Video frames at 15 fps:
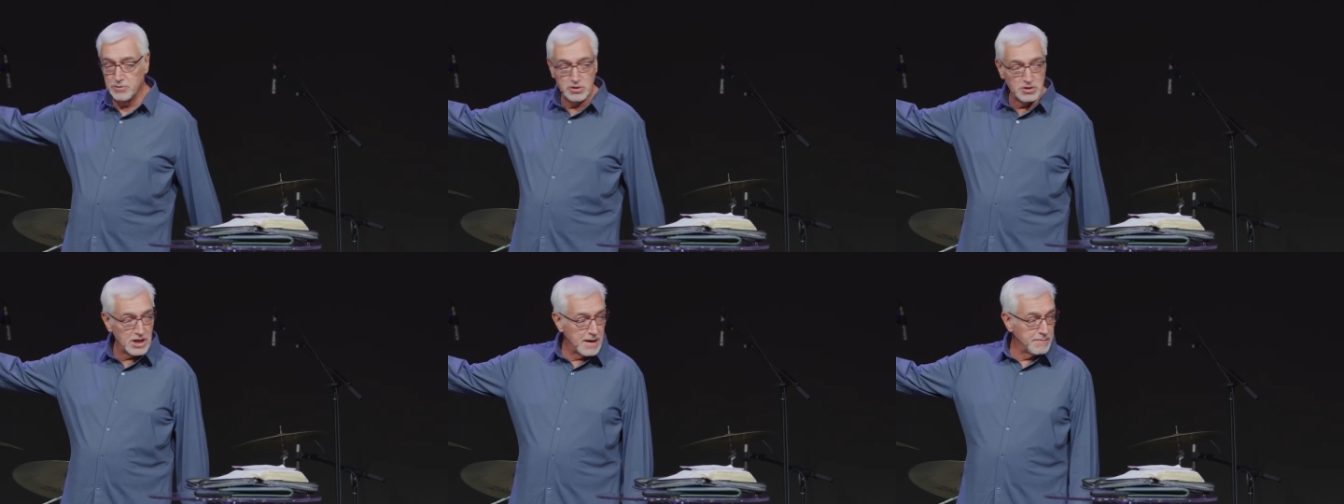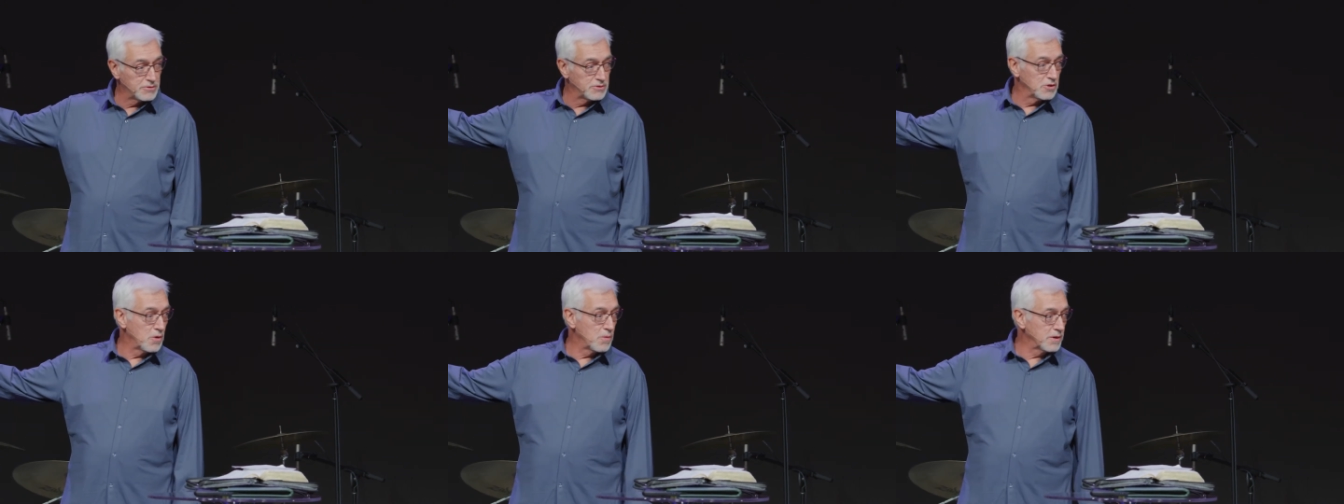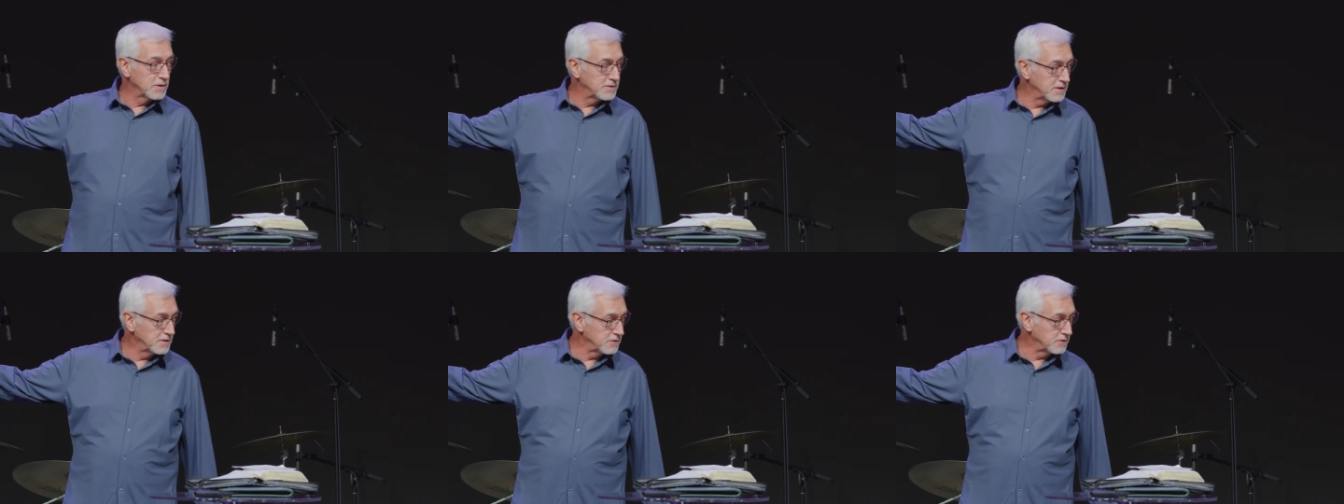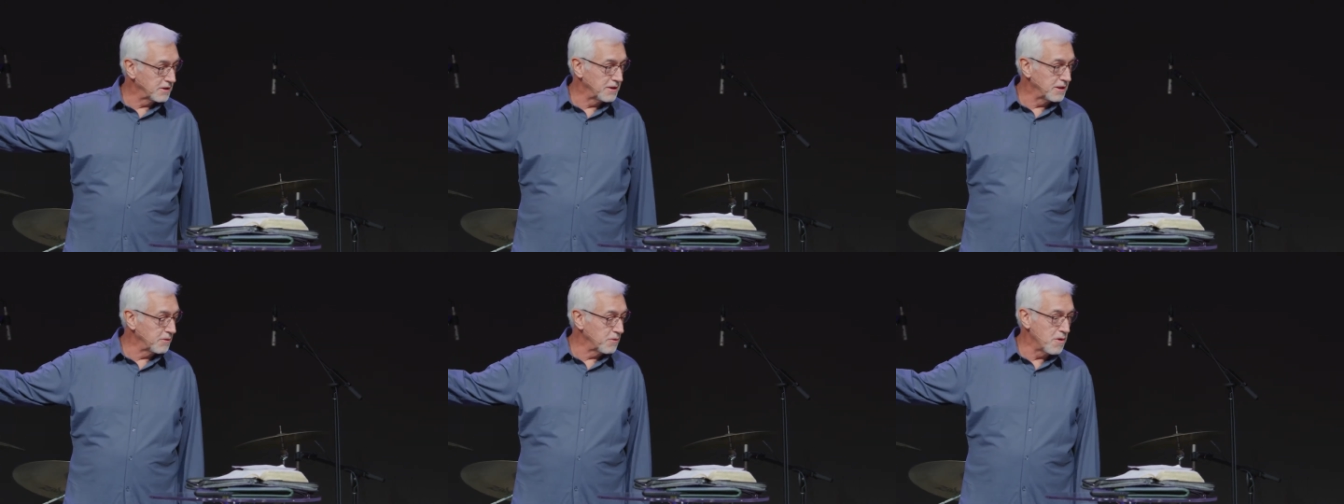James nowhere says there's
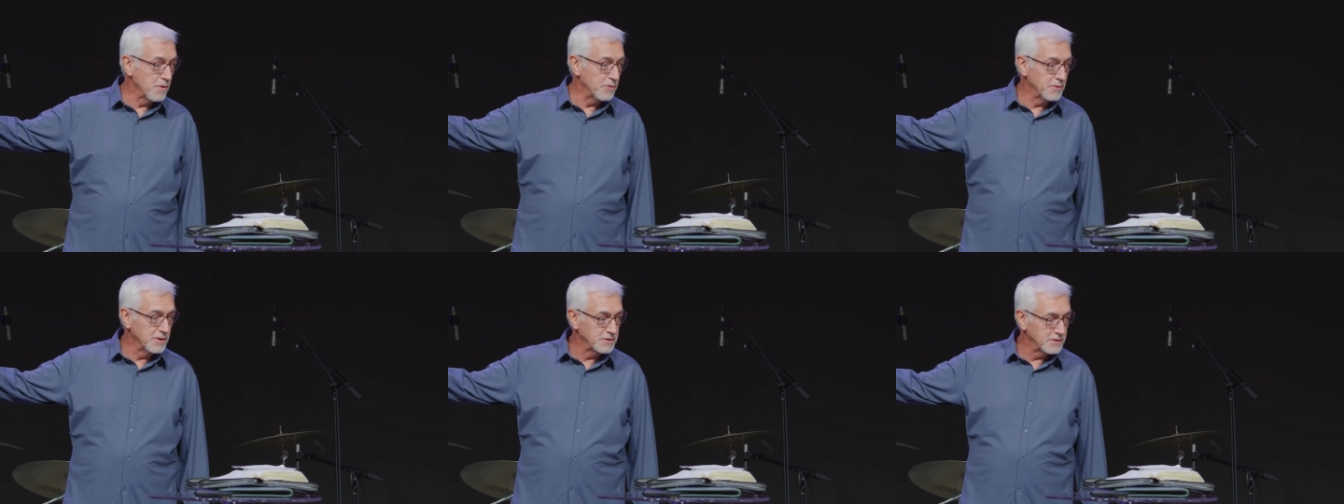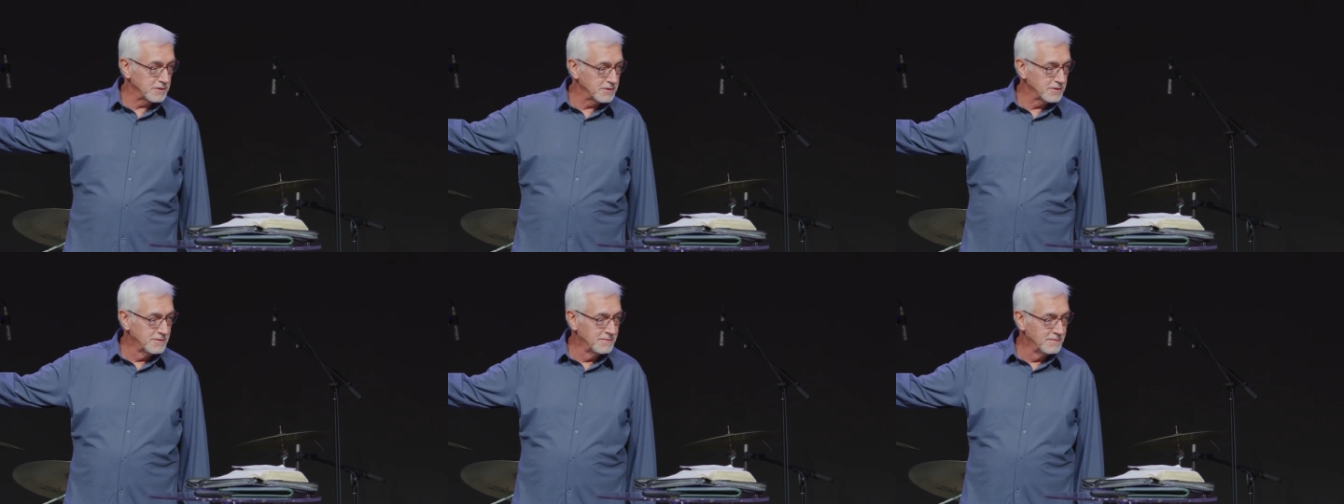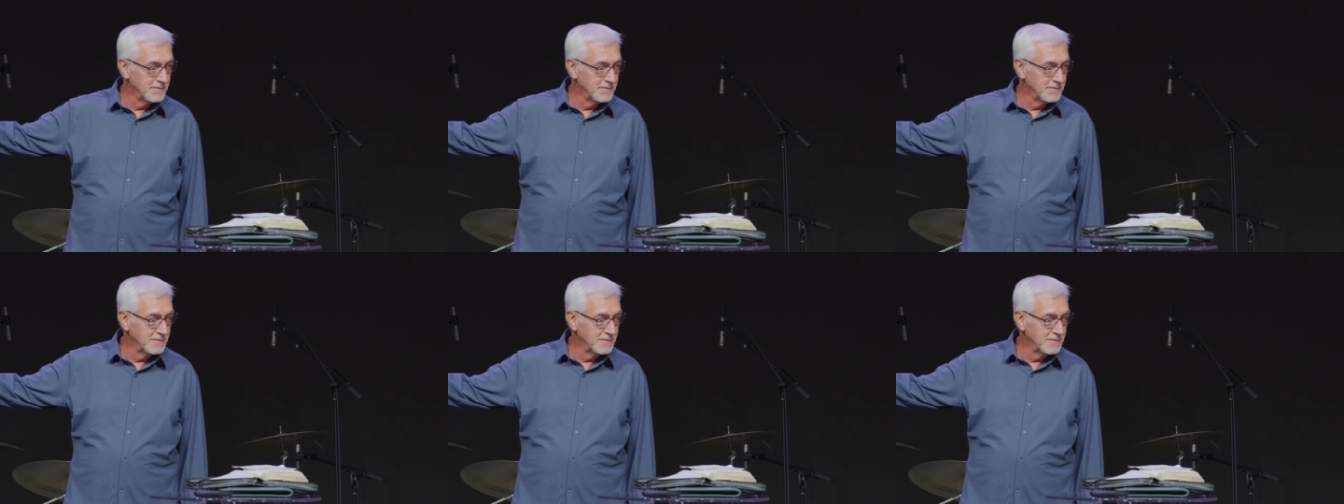anything wrong with riches.